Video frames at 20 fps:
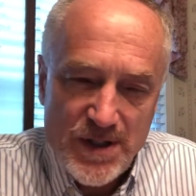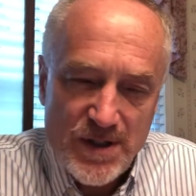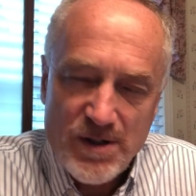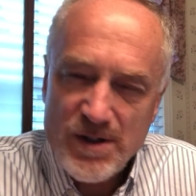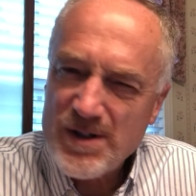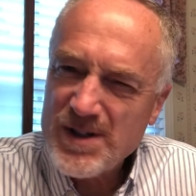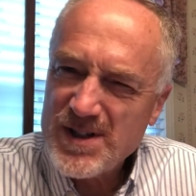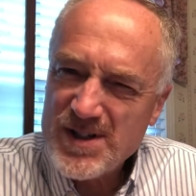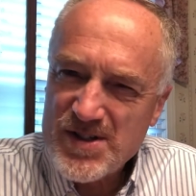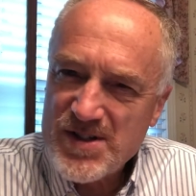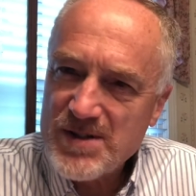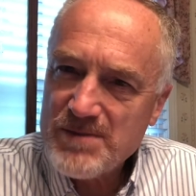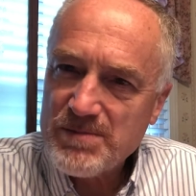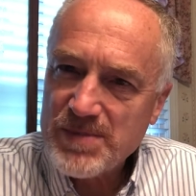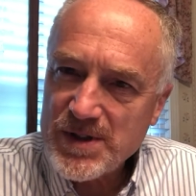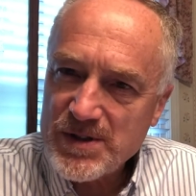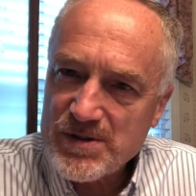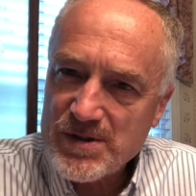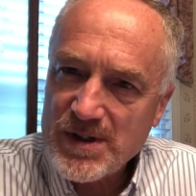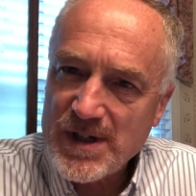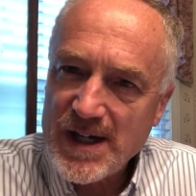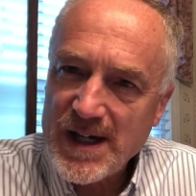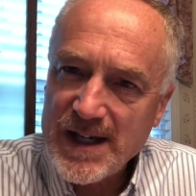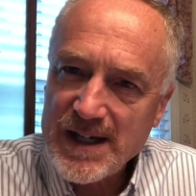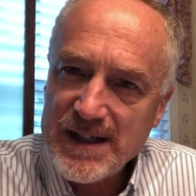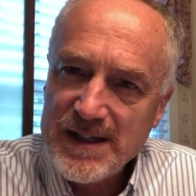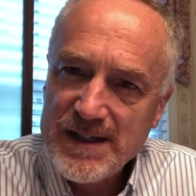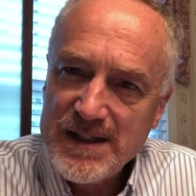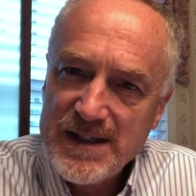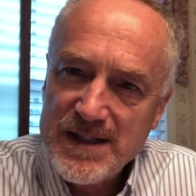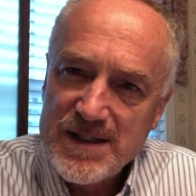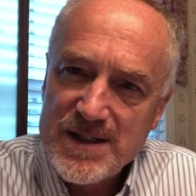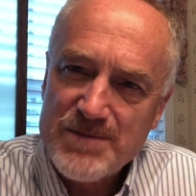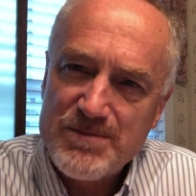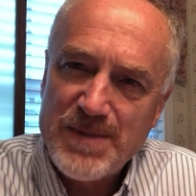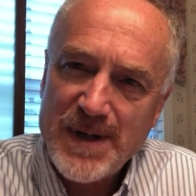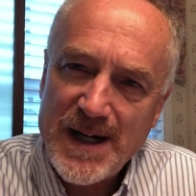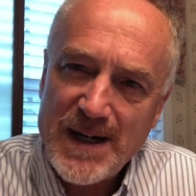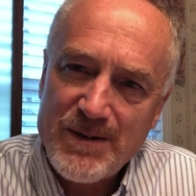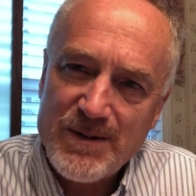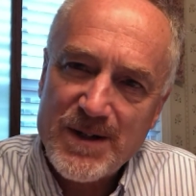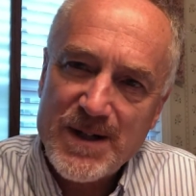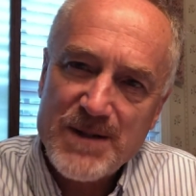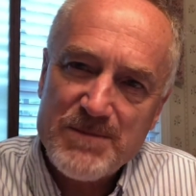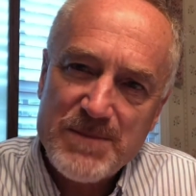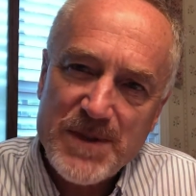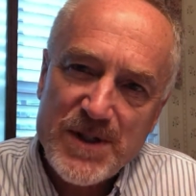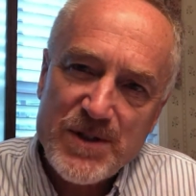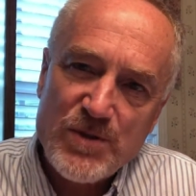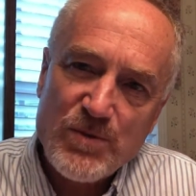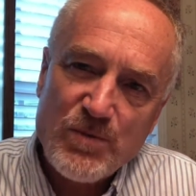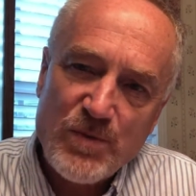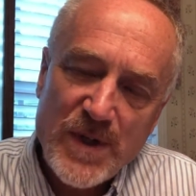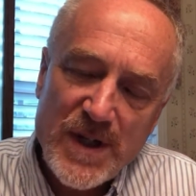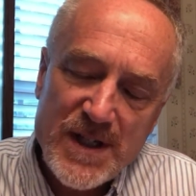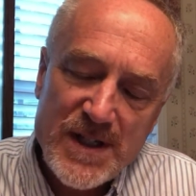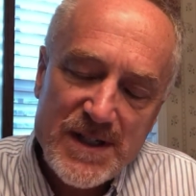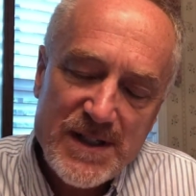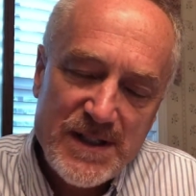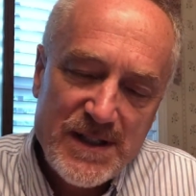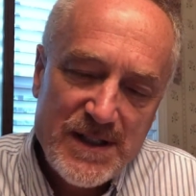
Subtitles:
Or are you simply trying to power up and to win?